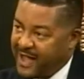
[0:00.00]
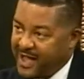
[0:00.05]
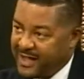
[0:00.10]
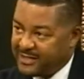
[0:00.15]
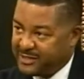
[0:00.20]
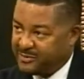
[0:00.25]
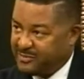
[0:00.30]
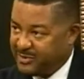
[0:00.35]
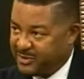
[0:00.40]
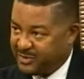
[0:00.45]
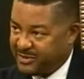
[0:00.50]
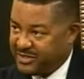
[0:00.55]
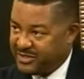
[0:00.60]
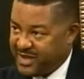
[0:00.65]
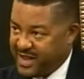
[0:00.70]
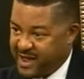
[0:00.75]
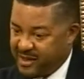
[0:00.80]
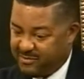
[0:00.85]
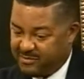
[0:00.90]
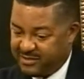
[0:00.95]
the
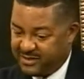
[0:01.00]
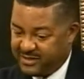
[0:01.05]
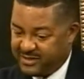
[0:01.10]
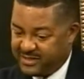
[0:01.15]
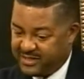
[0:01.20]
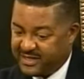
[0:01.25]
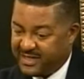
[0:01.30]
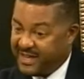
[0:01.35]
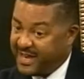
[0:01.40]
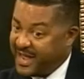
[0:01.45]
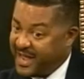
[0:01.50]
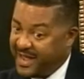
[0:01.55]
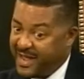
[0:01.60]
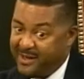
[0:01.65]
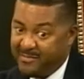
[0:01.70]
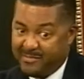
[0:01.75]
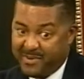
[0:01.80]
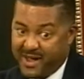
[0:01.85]
hospital chaplain said,